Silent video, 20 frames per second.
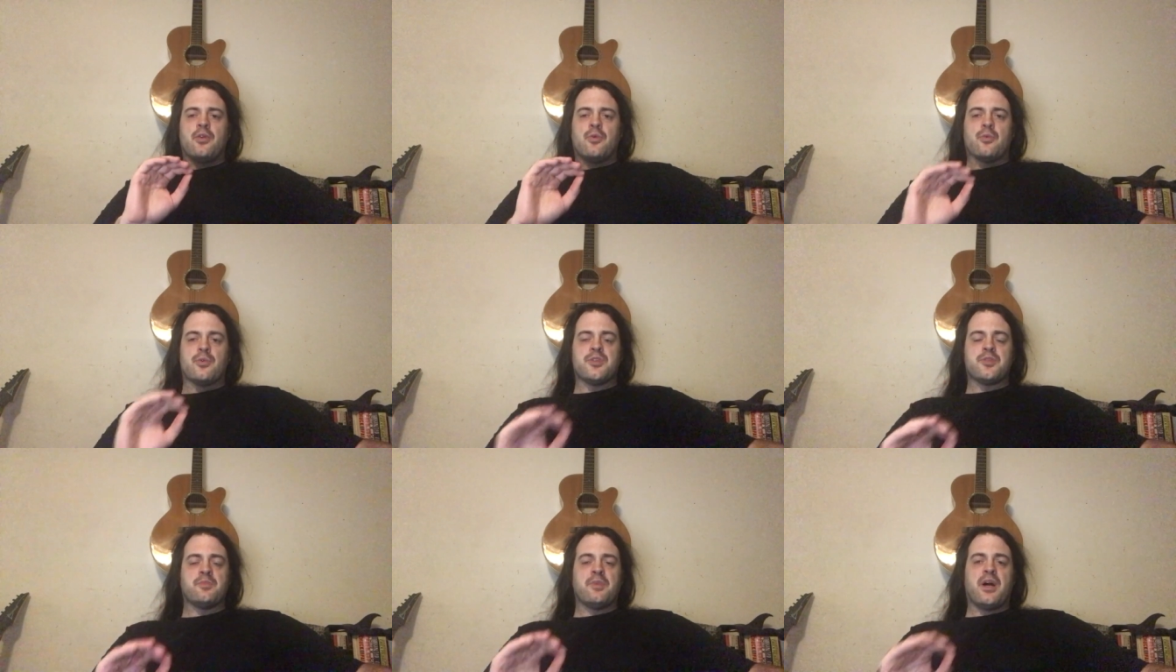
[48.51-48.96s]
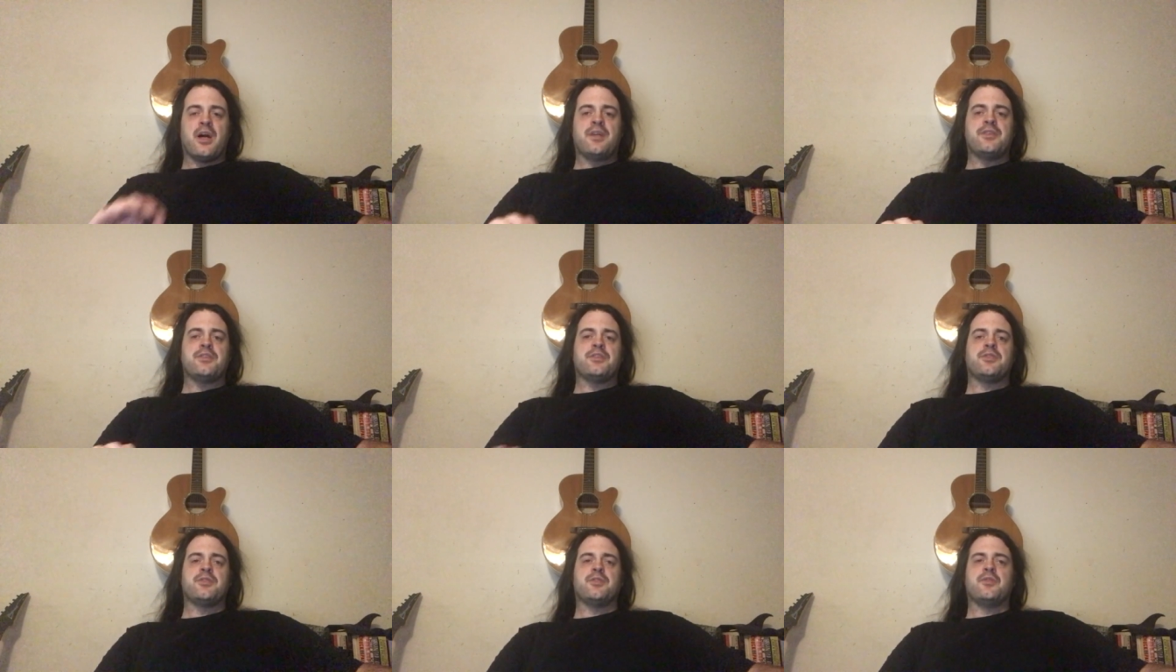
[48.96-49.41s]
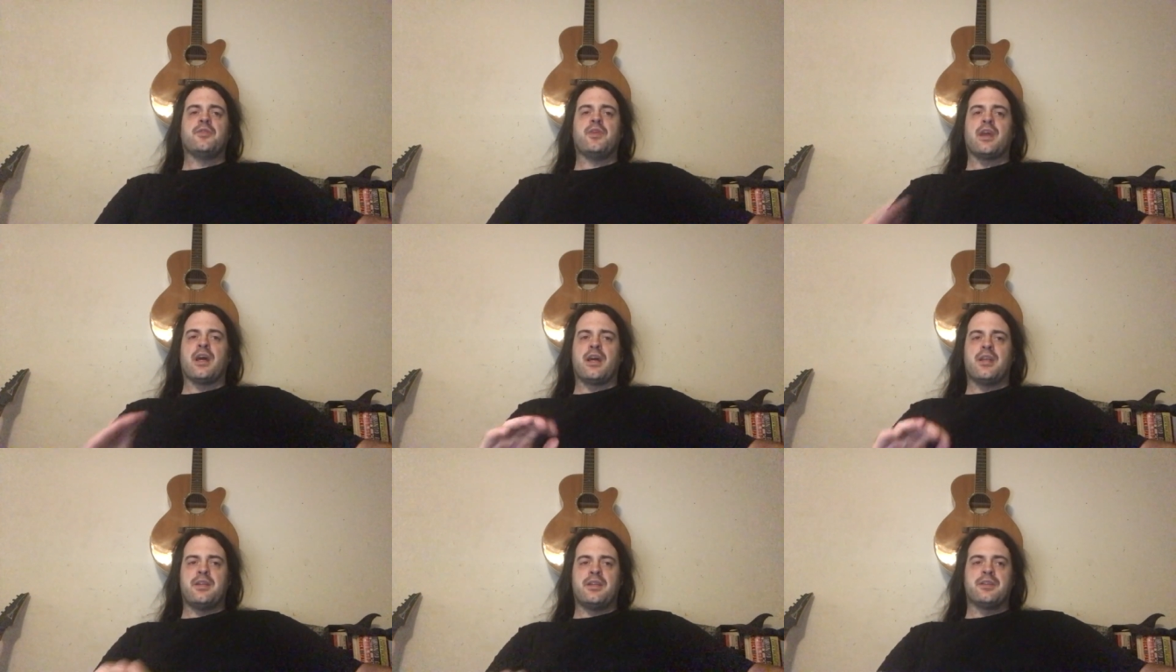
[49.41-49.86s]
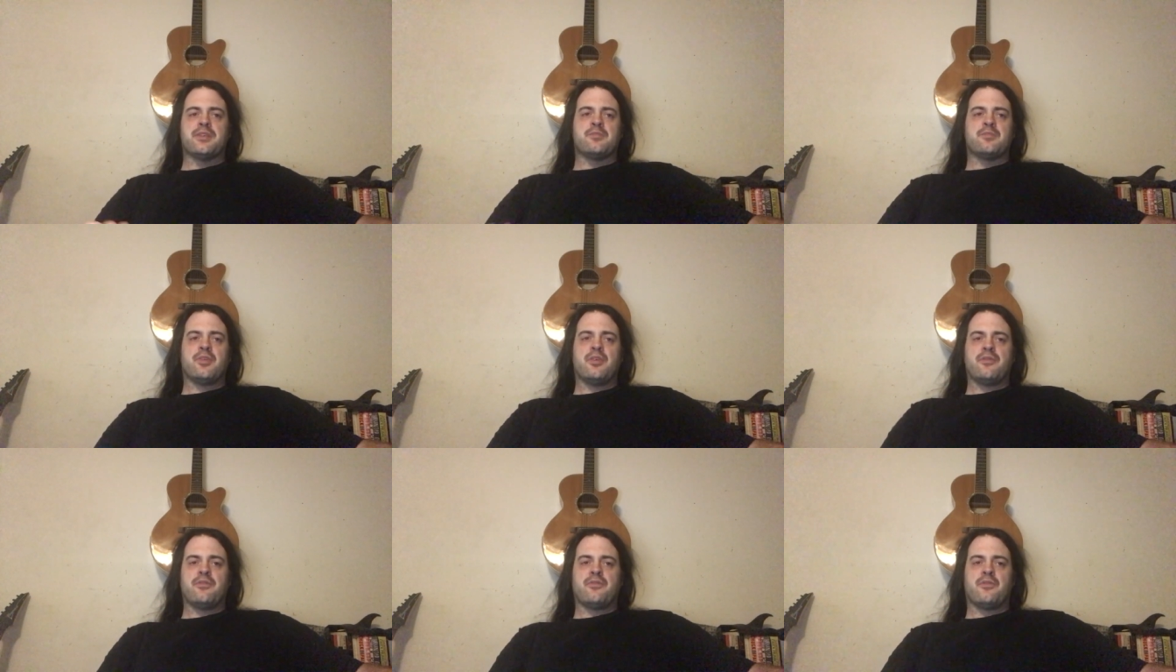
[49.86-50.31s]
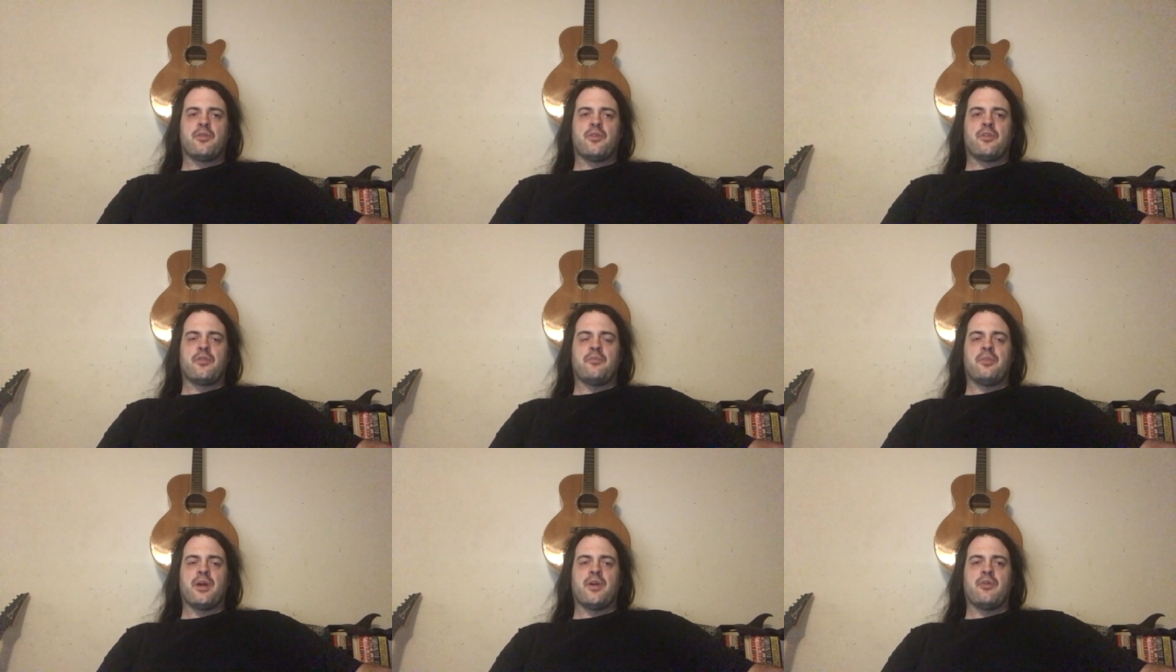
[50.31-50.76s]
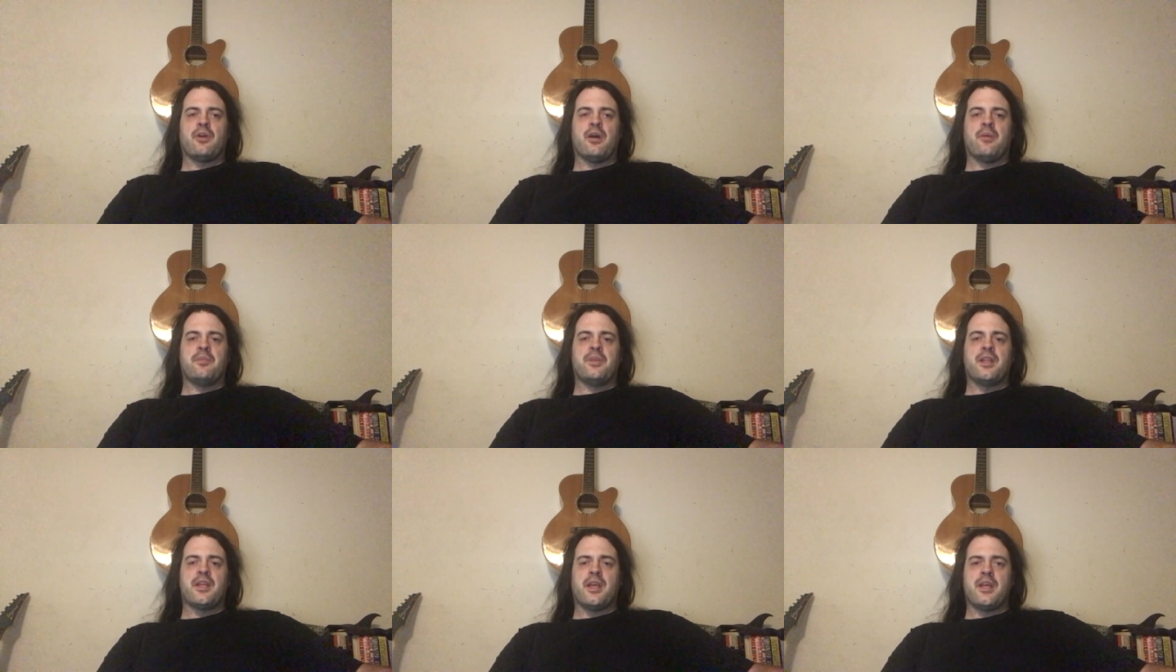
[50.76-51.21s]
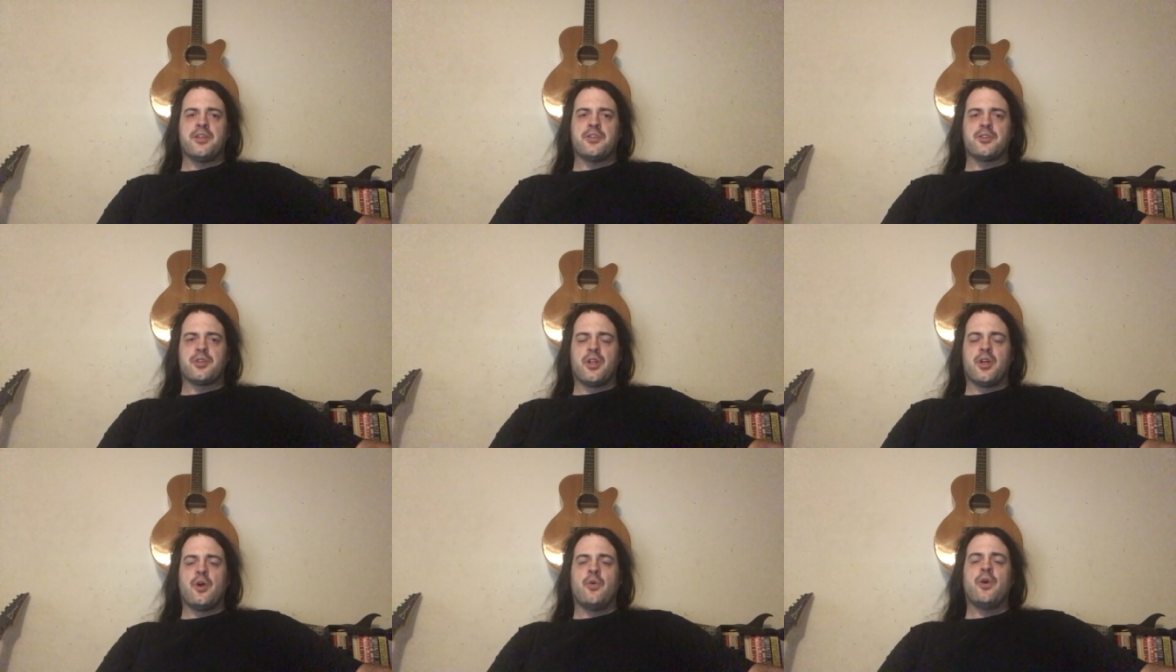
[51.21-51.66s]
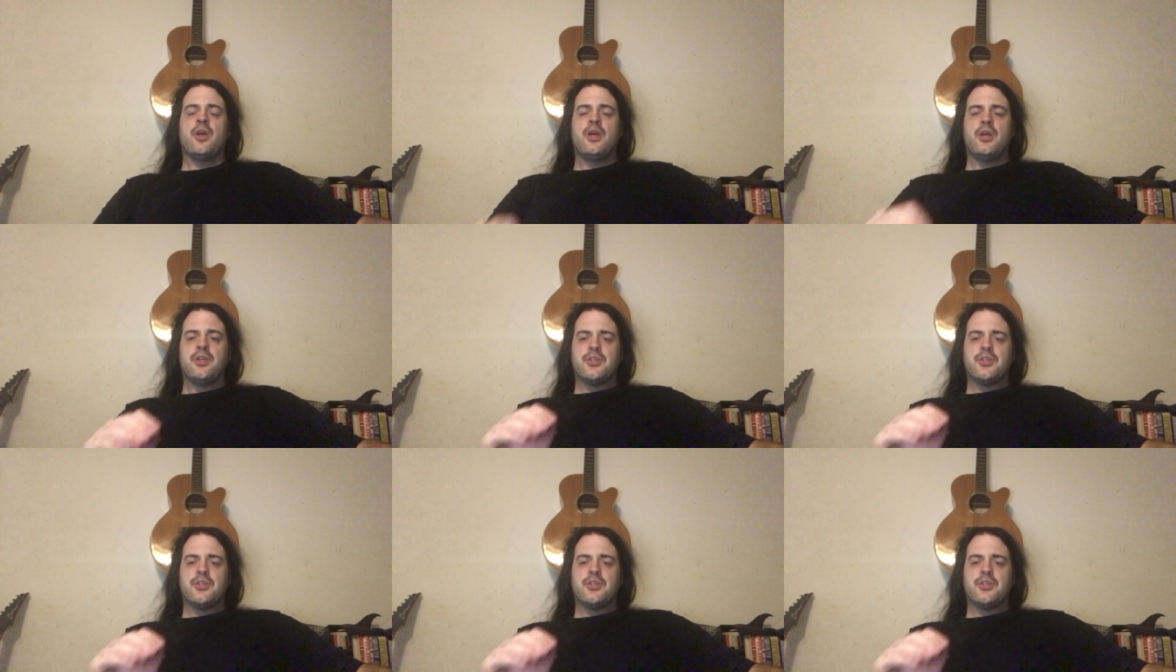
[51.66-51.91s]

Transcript: response to the ideas put forth by Robin DiAngelo.